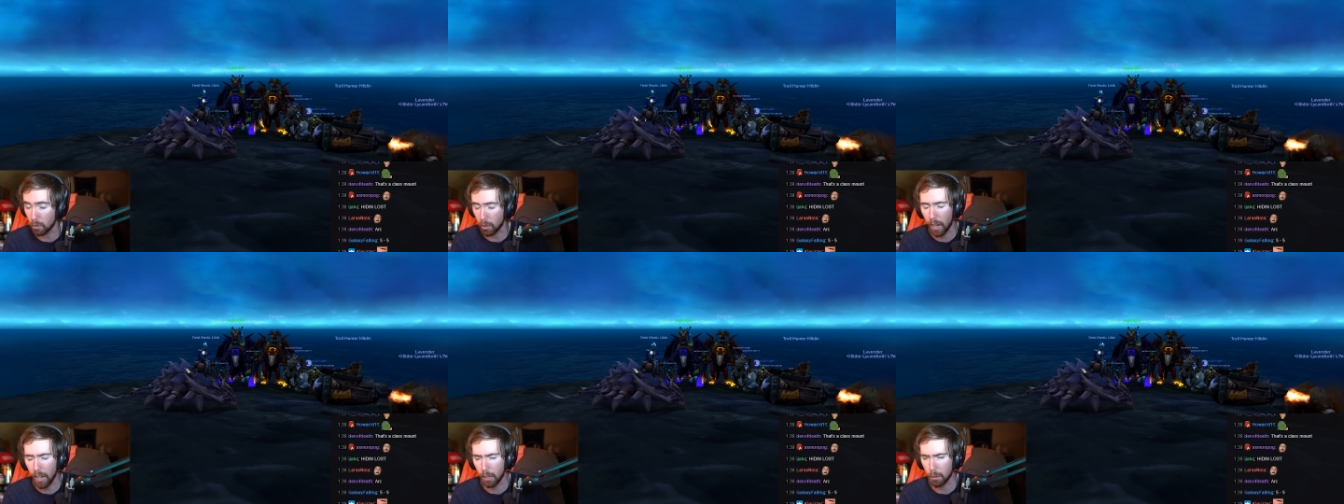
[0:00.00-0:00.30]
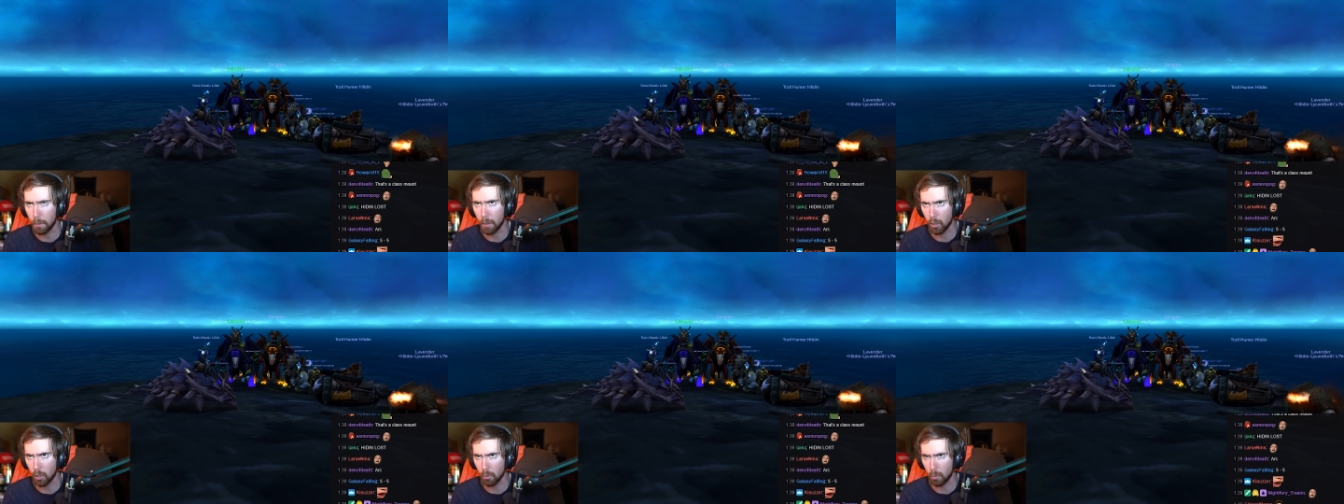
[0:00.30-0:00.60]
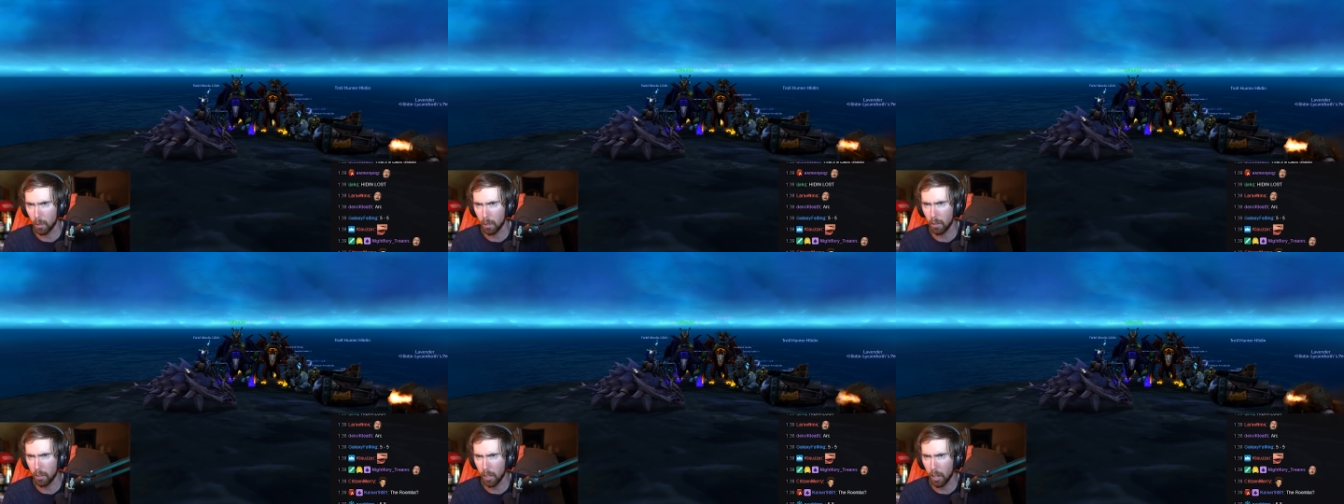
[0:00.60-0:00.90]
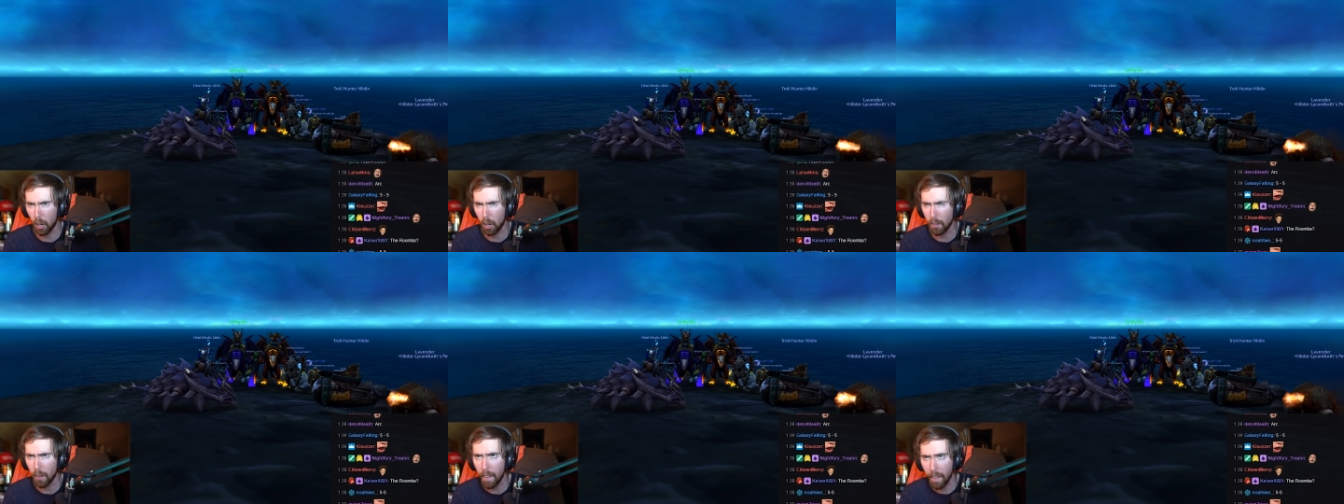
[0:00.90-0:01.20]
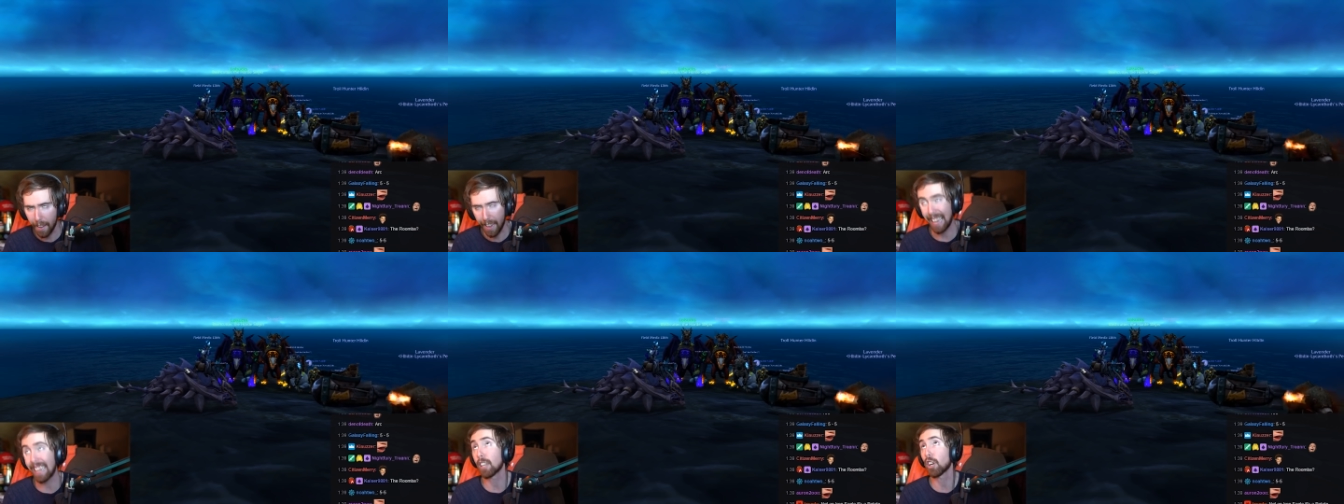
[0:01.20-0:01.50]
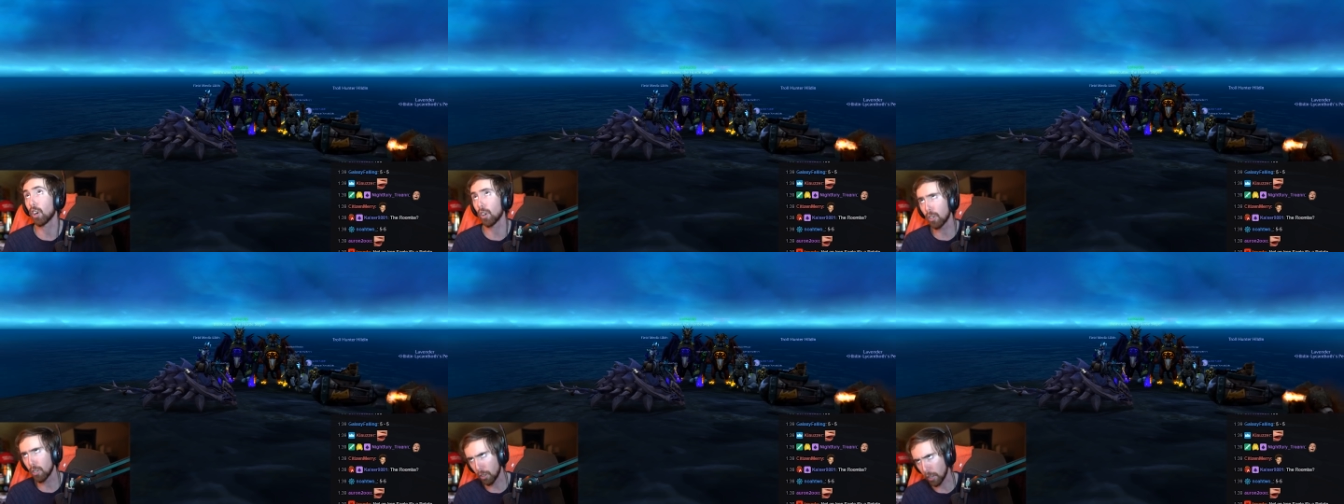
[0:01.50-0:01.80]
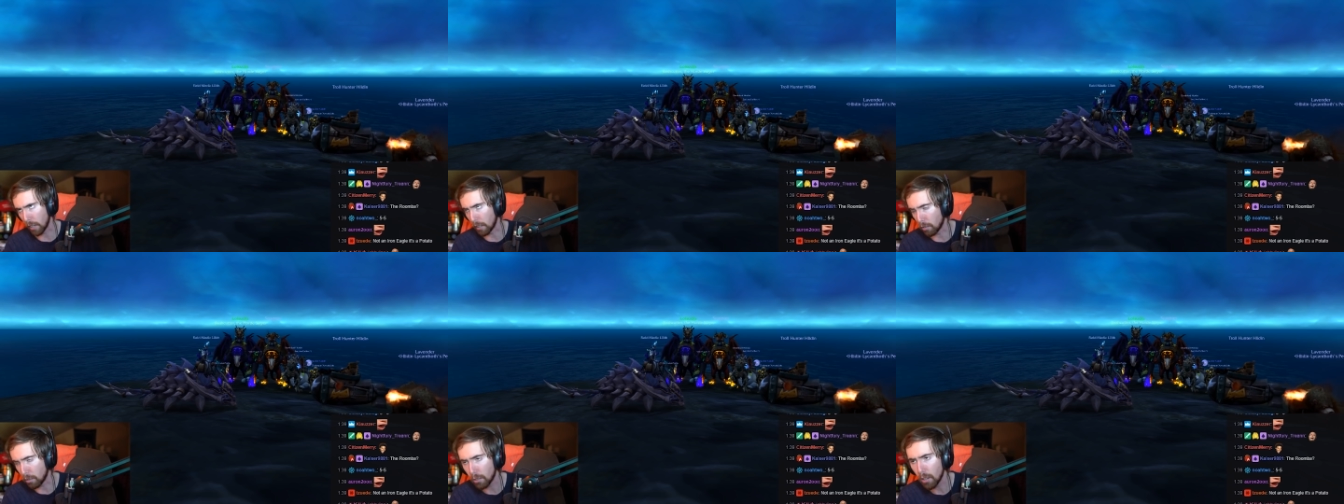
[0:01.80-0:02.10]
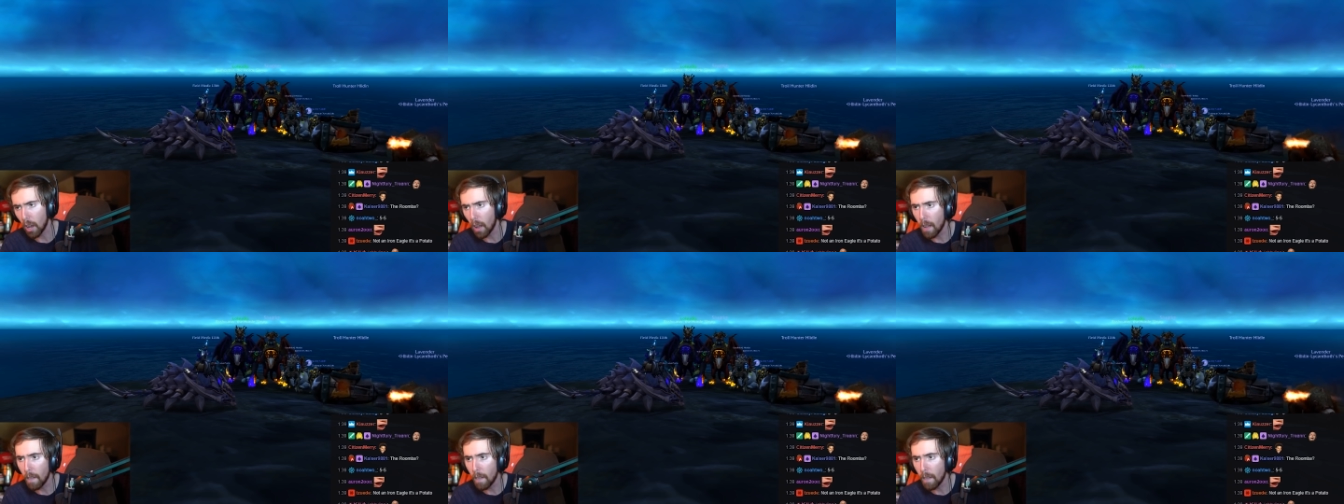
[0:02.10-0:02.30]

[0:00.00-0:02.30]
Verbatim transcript: Not expeditions, what are they called? Incursions.